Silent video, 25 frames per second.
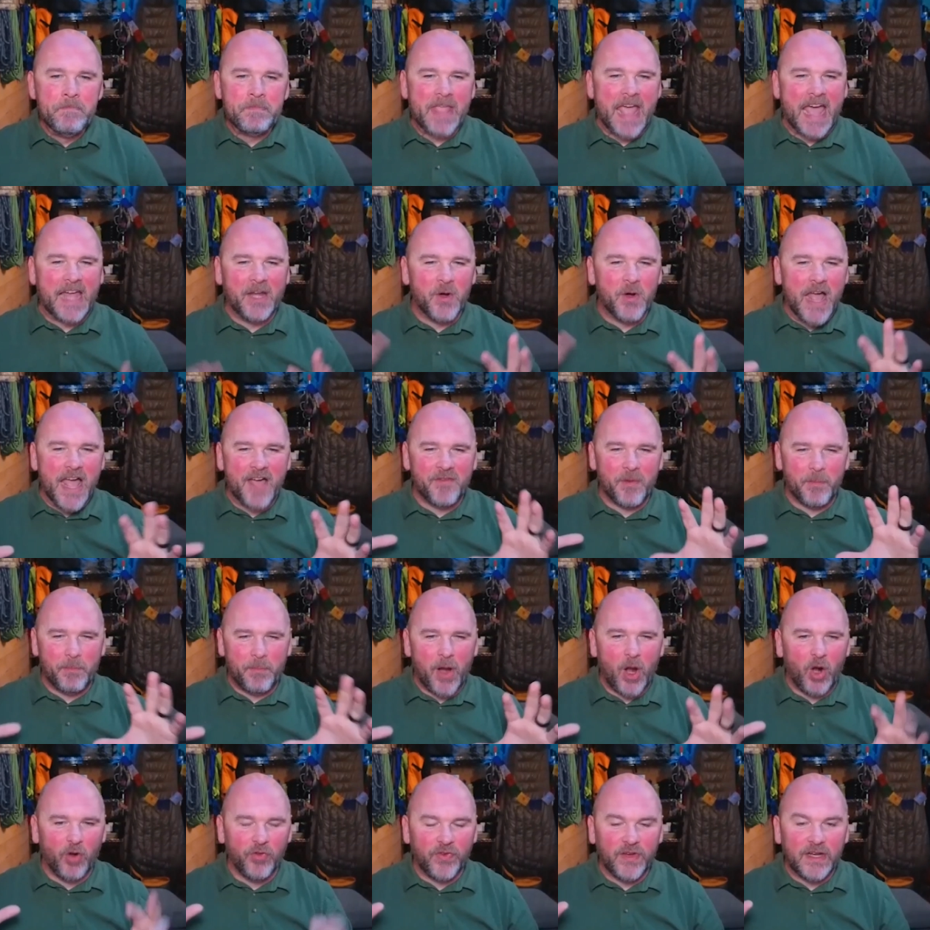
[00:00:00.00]
I don't have a
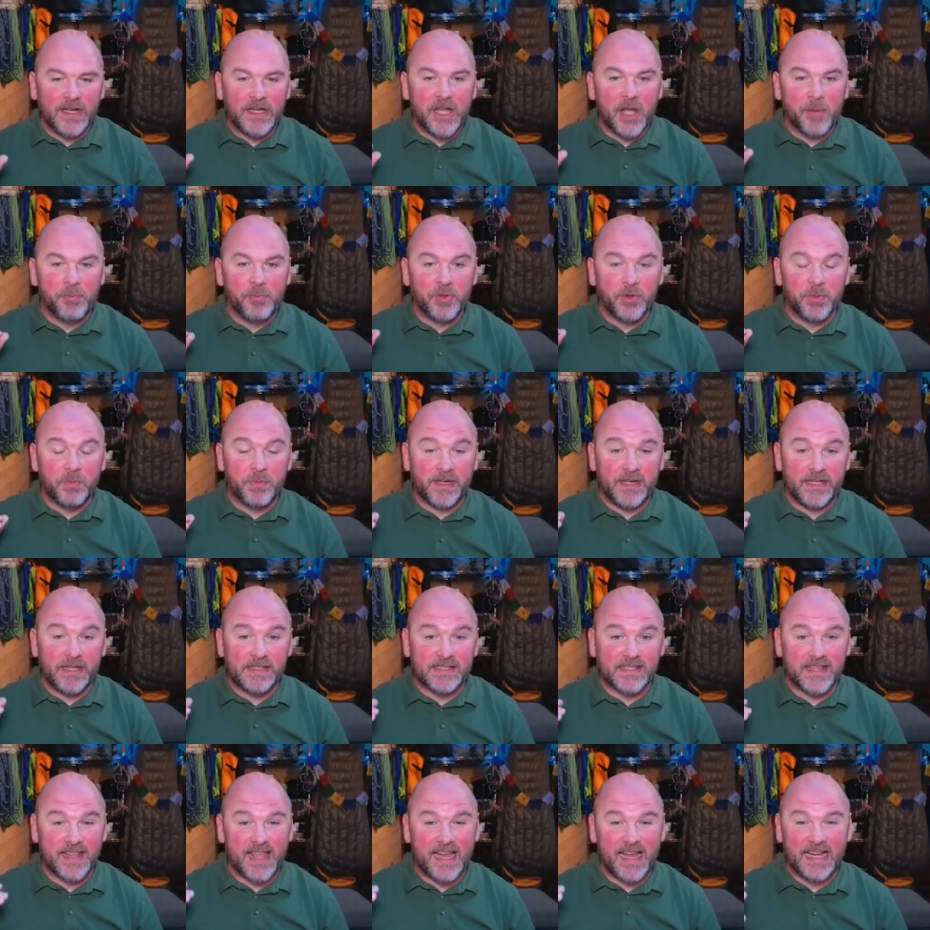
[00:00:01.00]
perfect number, but
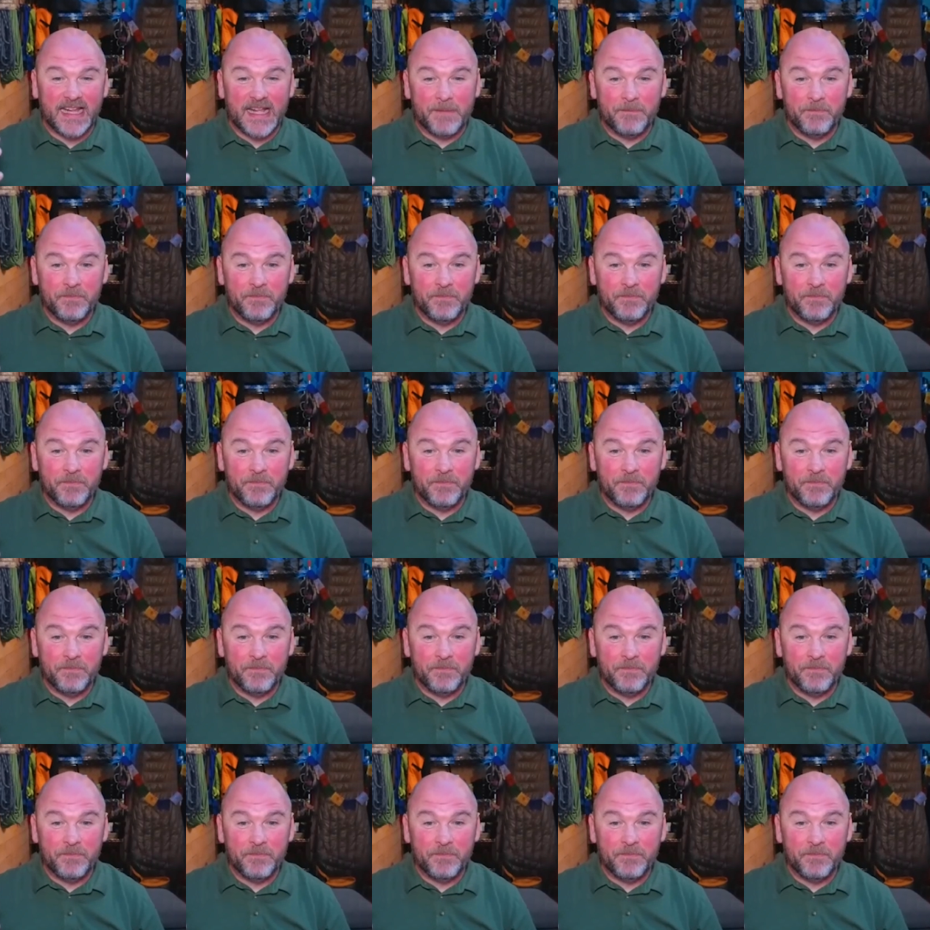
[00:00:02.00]
it's like,